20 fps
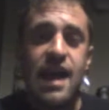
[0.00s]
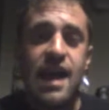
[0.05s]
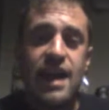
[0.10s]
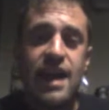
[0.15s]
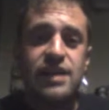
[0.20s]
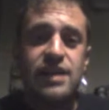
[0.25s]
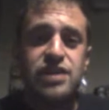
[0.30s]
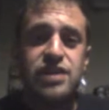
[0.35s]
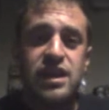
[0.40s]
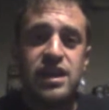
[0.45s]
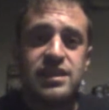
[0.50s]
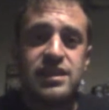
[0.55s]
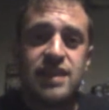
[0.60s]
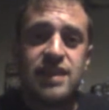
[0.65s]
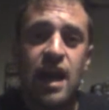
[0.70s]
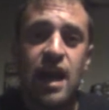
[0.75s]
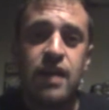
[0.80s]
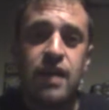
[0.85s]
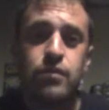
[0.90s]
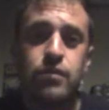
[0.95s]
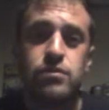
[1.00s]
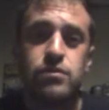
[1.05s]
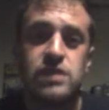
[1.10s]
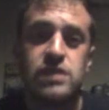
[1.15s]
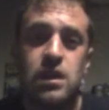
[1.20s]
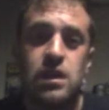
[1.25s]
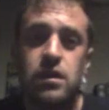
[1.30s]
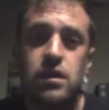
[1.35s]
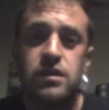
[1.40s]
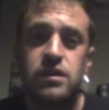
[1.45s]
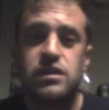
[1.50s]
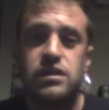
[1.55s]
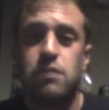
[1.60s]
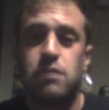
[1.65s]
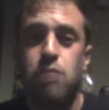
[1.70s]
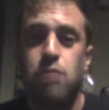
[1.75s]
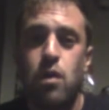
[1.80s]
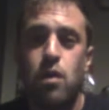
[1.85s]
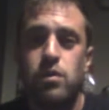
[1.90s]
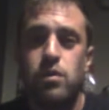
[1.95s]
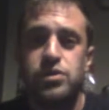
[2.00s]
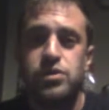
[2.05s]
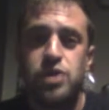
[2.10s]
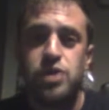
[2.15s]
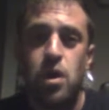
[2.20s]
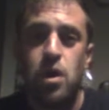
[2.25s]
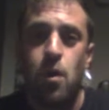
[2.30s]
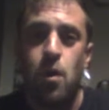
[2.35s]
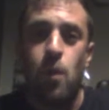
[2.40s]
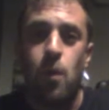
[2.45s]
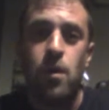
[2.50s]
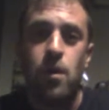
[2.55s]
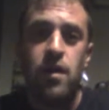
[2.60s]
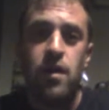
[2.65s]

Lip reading: AJ Styles, Samoa Joe,